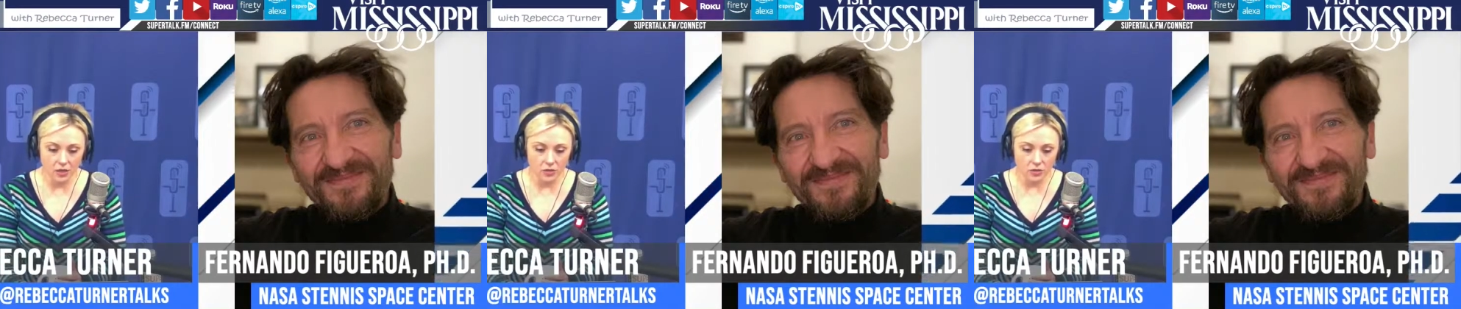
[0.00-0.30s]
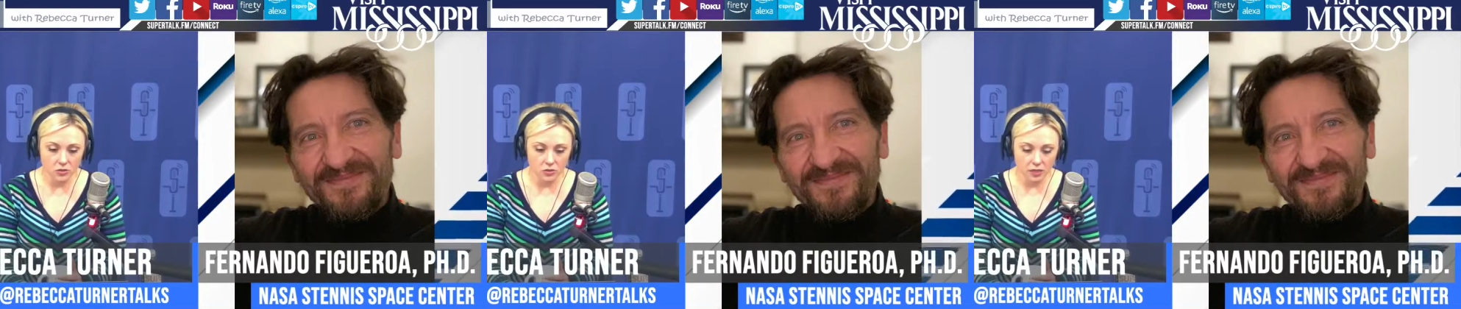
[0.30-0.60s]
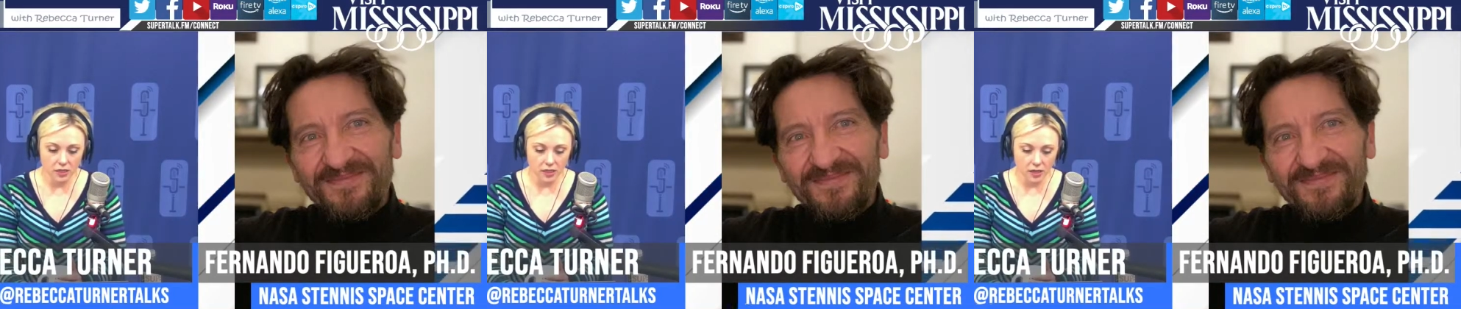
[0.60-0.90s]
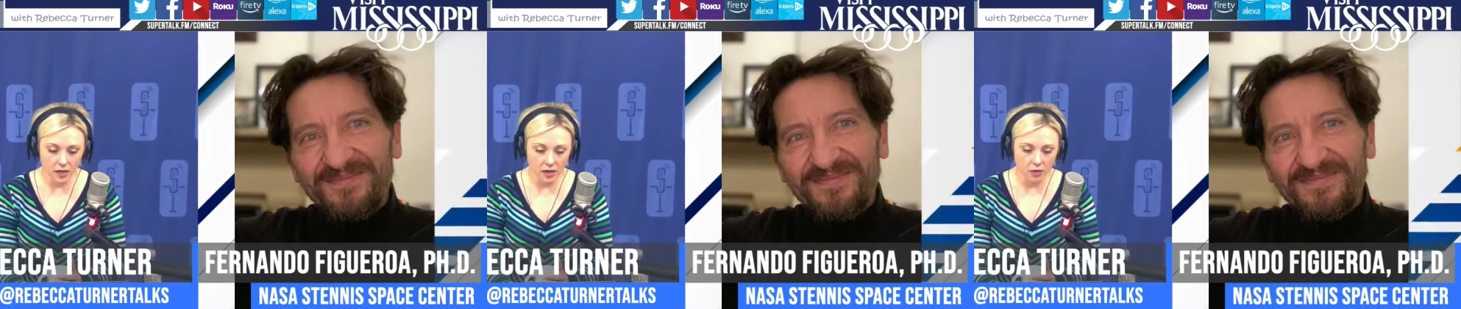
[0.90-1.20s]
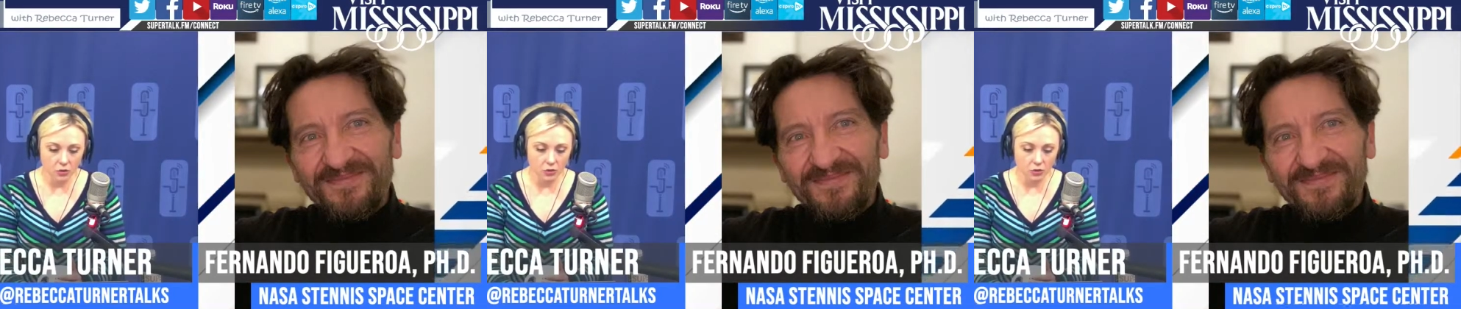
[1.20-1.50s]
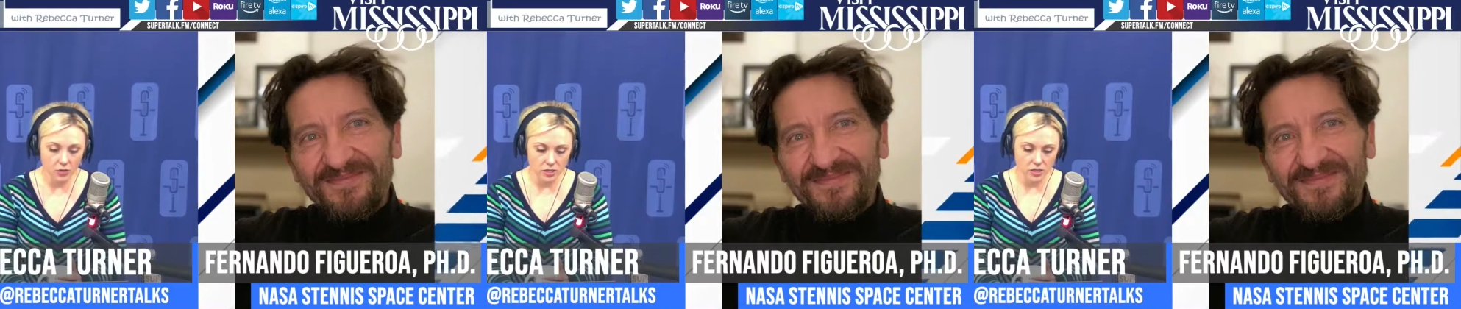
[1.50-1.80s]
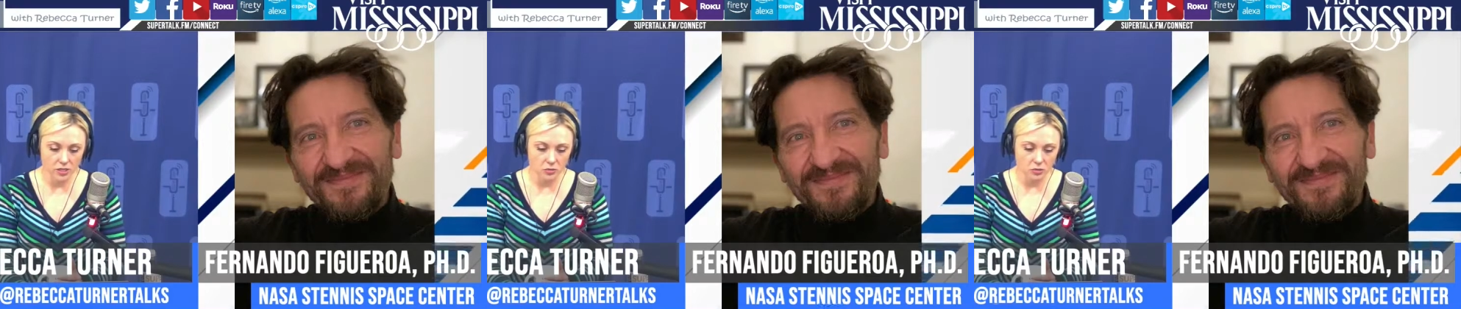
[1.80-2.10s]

Speaker 1: those really uh, cool questions,